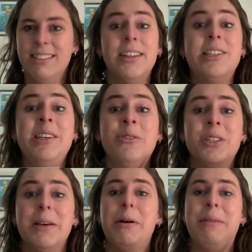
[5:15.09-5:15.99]
Let's use
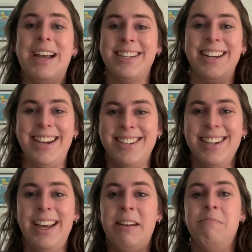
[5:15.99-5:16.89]
some
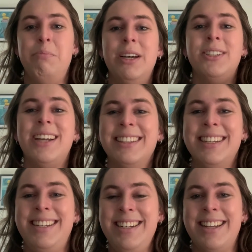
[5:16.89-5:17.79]
imagination and build on the
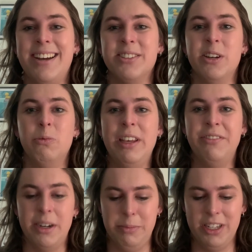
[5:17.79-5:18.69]
details that
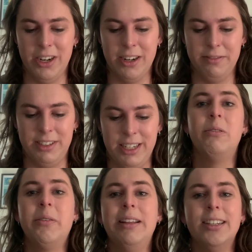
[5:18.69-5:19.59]
we've observed.
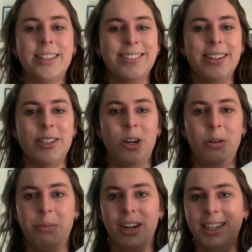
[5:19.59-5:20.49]
When we look through this
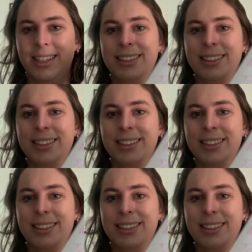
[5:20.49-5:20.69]
whole book,